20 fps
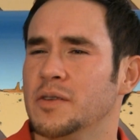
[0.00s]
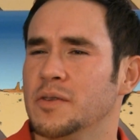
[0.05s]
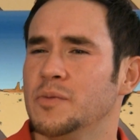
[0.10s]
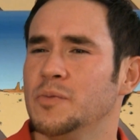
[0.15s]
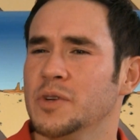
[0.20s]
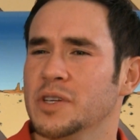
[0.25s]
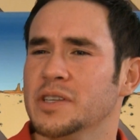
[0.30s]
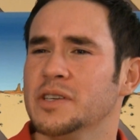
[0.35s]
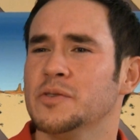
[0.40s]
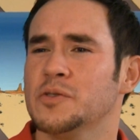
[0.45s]

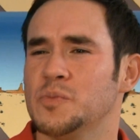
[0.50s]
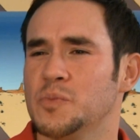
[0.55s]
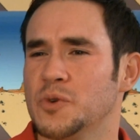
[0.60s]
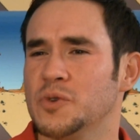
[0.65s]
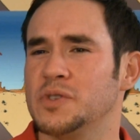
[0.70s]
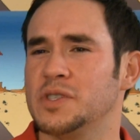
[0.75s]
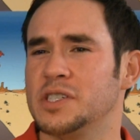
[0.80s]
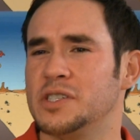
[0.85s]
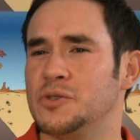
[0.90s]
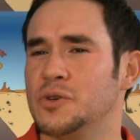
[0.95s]
really, it was
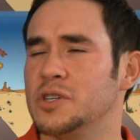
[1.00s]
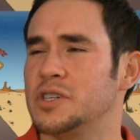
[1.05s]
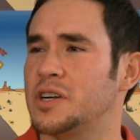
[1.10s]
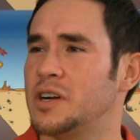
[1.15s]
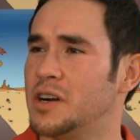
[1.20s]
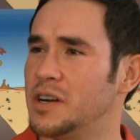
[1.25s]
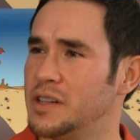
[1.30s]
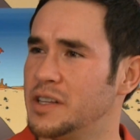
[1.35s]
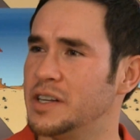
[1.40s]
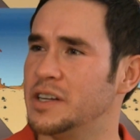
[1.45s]
mostly George
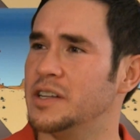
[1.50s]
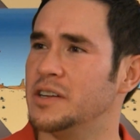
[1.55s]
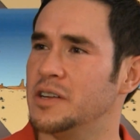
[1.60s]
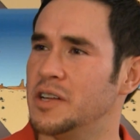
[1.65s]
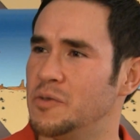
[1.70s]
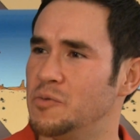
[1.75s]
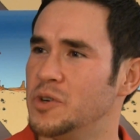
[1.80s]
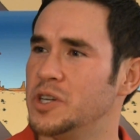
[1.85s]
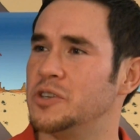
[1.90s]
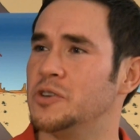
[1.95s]
Carlin
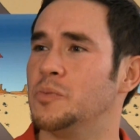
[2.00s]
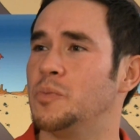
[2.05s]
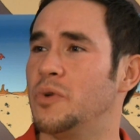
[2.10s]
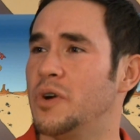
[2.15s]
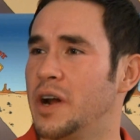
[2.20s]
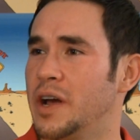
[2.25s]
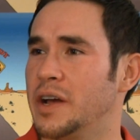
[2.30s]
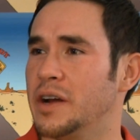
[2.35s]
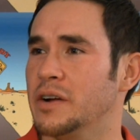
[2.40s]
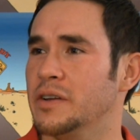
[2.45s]
and Richard
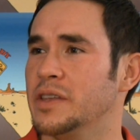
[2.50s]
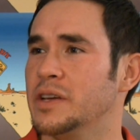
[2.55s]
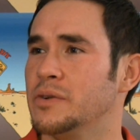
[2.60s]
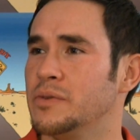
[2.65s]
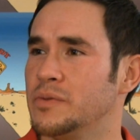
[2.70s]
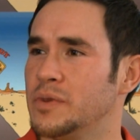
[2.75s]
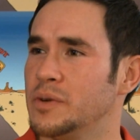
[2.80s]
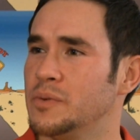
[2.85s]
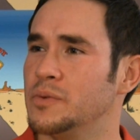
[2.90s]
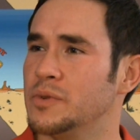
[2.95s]
Pryor.
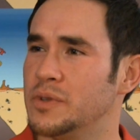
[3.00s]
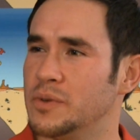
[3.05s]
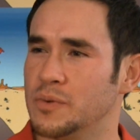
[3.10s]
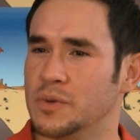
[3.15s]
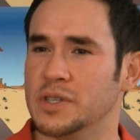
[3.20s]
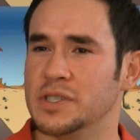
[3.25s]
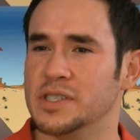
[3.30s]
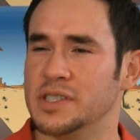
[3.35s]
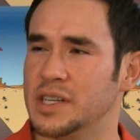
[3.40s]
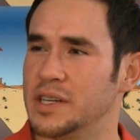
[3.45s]
They were the
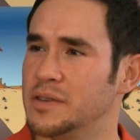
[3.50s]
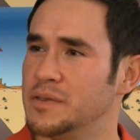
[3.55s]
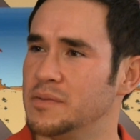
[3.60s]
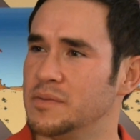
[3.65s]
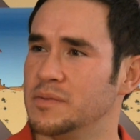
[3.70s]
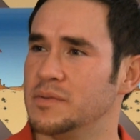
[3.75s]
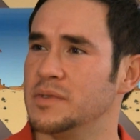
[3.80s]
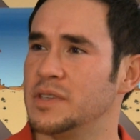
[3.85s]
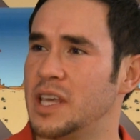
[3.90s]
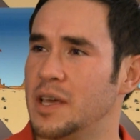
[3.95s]
ones that
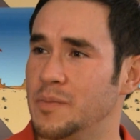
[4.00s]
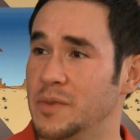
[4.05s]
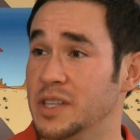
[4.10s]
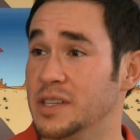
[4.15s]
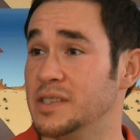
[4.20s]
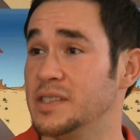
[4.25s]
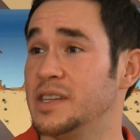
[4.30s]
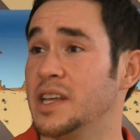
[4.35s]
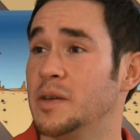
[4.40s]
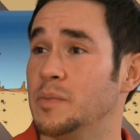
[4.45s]
gave me
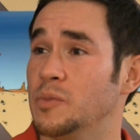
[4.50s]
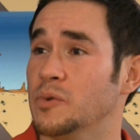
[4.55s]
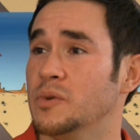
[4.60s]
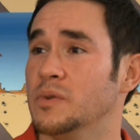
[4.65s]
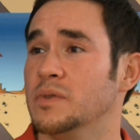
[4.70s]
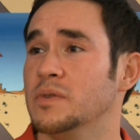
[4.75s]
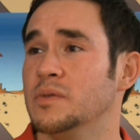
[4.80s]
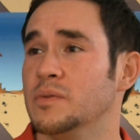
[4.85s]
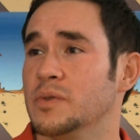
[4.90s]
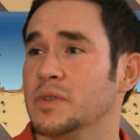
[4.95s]
the
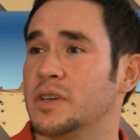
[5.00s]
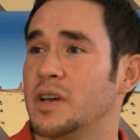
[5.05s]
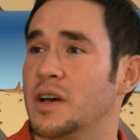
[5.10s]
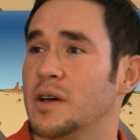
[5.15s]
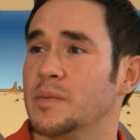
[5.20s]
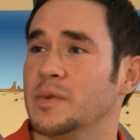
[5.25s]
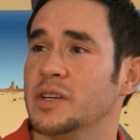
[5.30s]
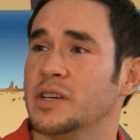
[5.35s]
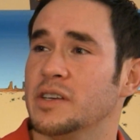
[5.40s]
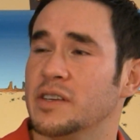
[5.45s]
staple of
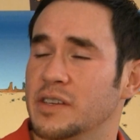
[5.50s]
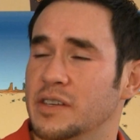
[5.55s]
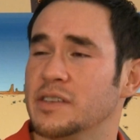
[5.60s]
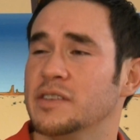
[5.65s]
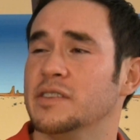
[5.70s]
comedy.